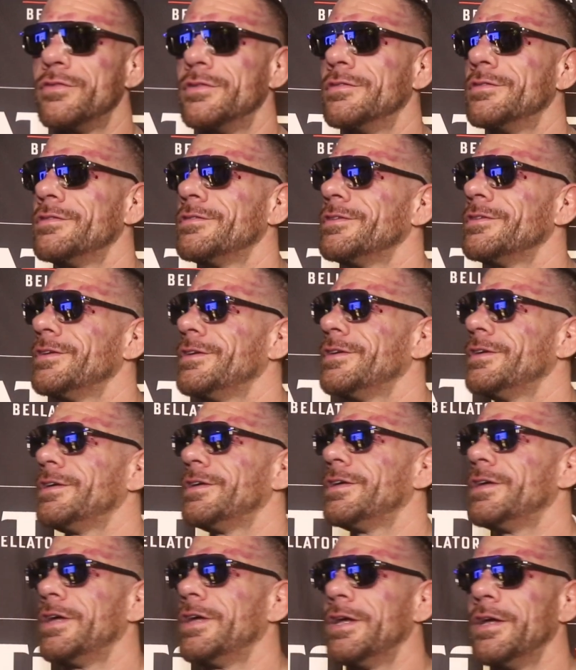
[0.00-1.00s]
and
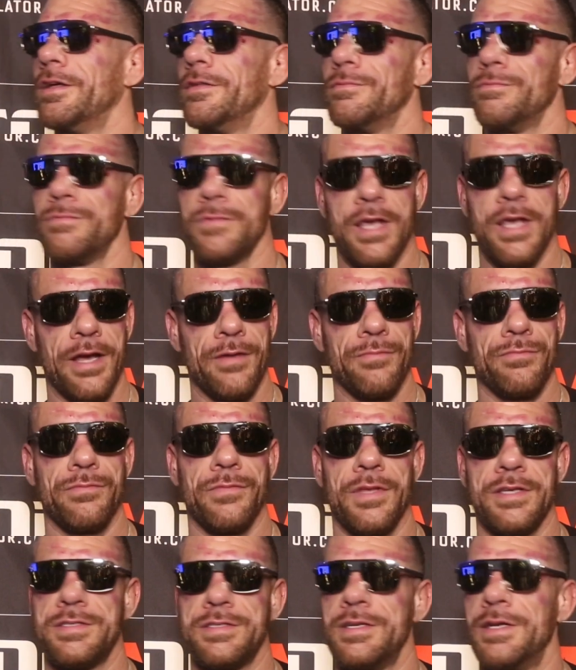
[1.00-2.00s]
yeah,
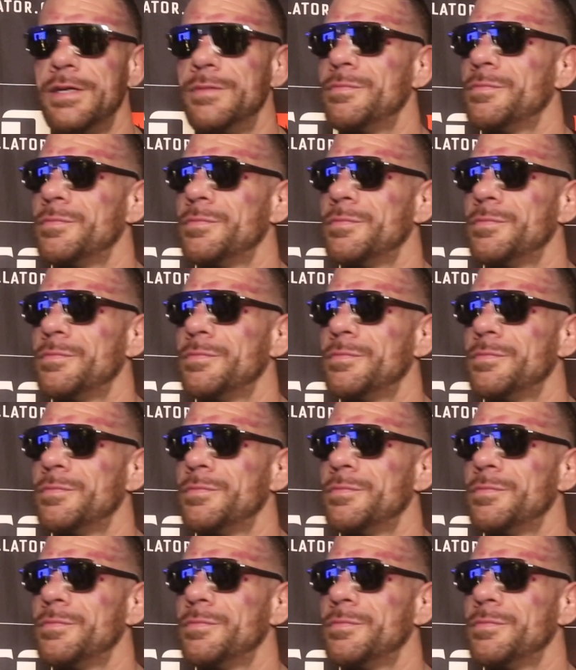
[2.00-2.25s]
that's it.